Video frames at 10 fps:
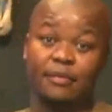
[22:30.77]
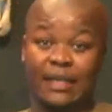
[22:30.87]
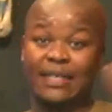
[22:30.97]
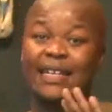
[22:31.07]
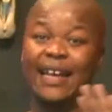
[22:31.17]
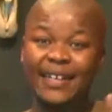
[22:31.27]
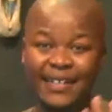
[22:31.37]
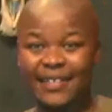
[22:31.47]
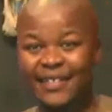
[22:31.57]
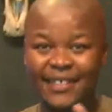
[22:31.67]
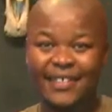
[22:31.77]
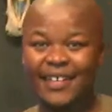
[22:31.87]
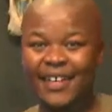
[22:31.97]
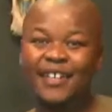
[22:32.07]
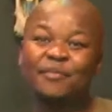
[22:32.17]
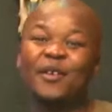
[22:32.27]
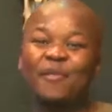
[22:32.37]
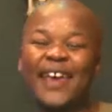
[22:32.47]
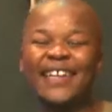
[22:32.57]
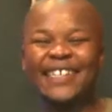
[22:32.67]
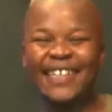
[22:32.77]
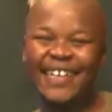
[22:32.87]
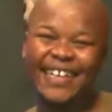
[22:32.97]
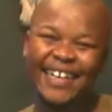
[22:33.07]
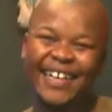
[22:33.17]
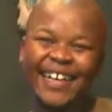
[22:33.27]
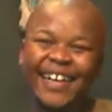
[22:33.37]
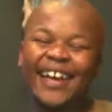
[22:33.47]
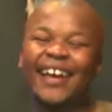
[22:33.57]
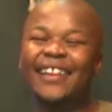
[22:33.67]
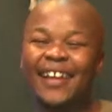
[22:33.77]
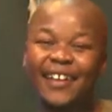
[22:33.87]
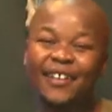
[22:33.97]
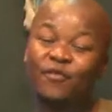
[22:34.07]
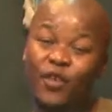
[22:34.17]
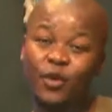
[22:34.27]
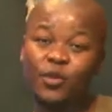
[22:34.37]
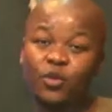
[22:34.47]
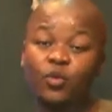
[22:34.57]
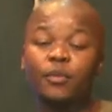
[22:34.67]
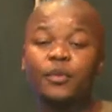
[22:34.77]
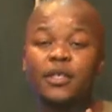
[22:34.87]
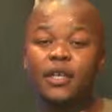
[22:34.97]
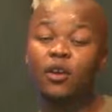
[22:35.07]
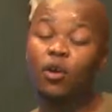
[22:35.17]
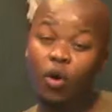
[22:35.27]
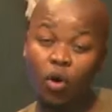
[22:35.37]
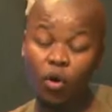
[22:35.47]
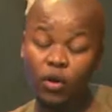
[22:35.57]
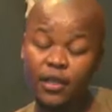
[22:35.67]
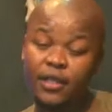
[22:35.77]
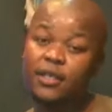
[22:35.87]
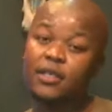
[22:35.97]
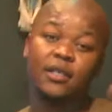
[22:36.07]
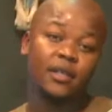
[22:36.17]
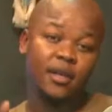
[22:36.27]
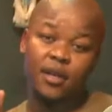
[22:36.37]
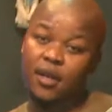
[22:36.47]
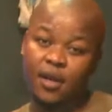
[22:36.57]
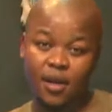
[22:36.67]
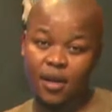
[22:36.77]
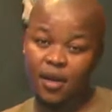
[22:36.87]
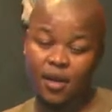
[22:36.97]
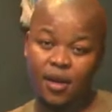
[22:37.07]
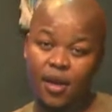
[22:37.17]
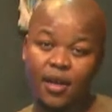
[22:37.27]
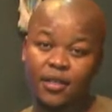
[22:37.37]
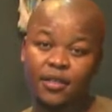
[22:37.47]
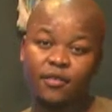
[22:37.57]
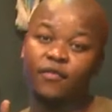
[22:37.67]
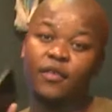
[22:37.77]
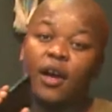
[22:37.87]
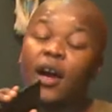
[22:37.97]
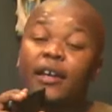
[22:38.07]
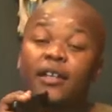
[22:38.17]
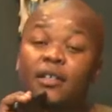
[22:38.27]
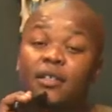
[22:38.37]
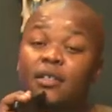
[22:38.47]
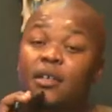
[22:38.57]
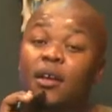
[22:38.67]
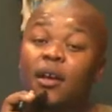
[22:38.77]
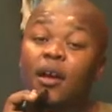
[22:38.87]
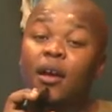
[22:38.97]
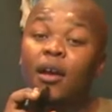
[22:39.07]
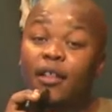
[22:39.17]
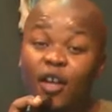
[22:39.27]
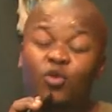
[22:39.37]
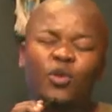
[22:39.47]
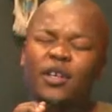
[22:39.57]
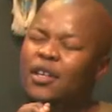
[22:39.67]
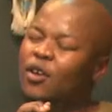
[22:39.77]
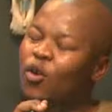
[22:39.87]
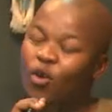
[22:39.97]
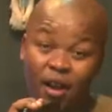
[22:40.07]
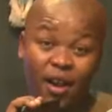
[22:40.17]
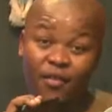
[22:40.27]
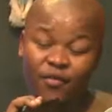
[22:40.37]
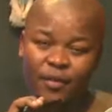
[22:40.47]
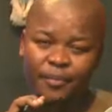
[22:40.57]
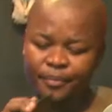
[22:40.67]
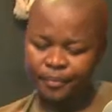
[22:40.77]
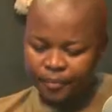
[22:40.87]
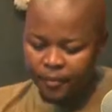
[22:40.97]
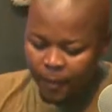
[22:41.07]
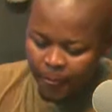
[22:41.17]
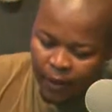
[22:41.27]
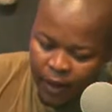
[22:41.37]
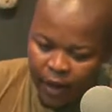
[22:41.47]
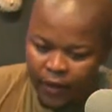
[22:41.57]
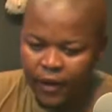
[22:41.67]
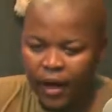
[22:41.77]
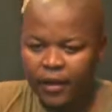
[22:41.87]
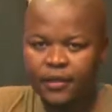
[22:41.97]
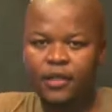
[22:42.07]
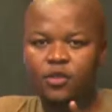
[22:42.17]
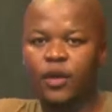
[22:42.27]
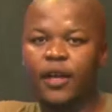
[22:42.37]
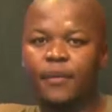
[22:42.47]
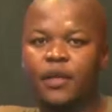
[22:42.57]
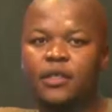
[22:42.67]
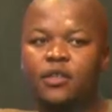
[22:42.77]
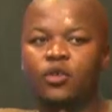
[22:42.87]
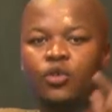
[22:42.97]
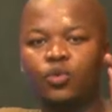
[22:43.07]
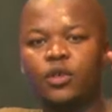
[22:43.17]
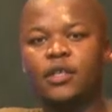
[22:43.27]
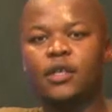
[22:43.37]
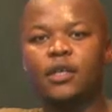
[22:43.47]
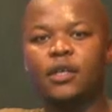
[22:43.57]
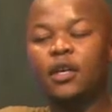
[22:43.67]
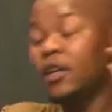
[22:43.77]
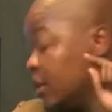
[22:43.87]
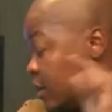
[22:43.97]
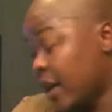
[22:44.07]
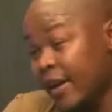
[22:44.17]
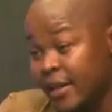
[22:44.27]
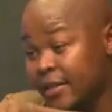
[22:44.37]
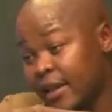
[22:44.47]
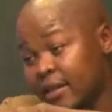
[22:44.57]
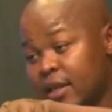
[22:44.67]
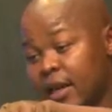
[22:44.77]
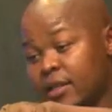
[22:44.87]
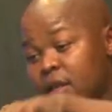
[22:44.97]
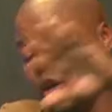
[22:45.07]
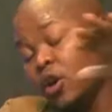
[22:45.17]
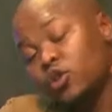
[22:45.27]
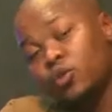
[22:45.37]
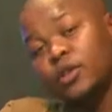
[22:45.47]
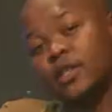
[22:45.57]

the stand, it's been made, and then very soon we'll be seeing all these active hyenas that we all love. And the other dens, what happens is, you will see in those hyena den sites, you will